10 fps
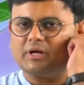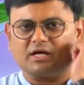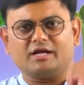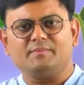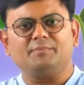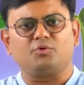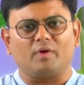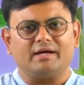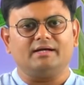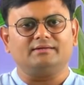But agreement
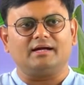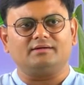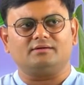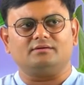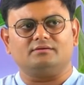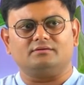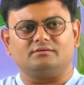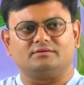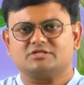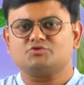provided that
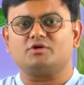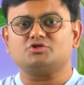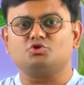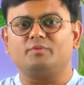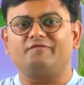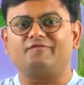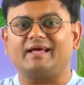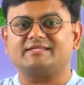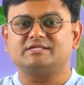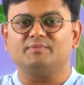this was to be
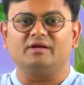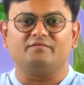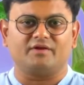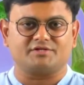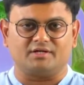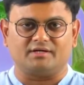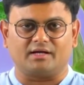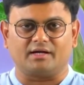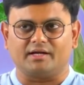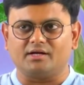flexible inflation
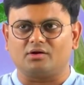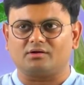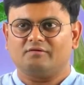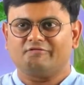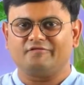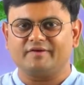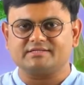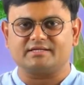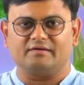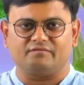targeting, not
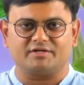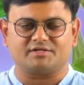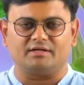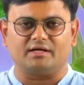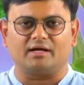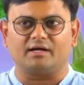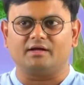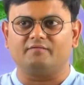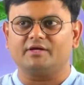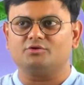fixed inflation
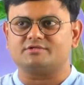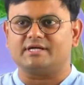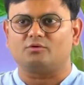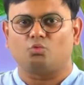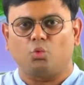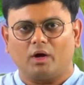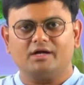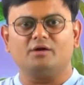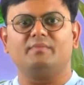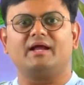targeting where you set
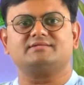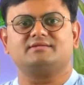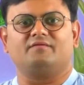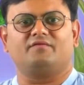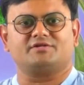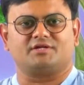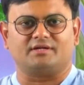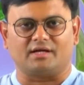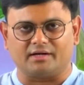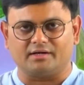one number as the
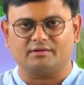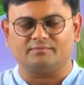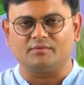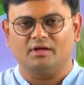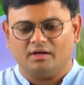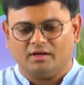inflation target.